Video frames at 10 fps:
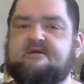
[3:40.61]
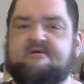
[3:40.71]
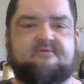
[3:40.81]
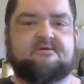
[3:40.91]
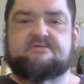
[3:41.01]

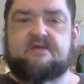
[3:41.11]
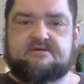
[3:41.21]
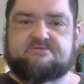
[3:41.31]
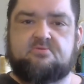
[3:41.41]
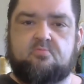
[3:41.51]
for as long
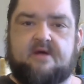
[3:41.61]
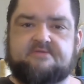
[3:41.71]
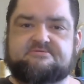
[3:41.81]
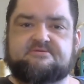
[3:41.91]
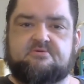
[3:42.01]
as you
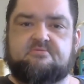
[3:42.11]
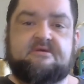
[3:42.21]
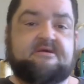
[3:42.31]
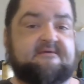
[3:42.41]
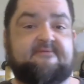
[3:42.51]
want to
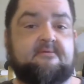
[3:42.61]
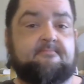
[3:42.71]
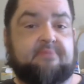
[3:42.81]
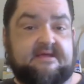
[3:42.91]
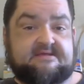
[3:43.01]
if you
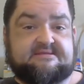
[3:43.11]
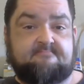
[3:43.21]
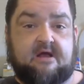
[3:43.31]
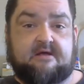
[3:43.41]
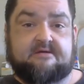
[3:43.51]
play
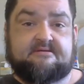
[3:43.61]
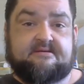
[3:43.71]
smart.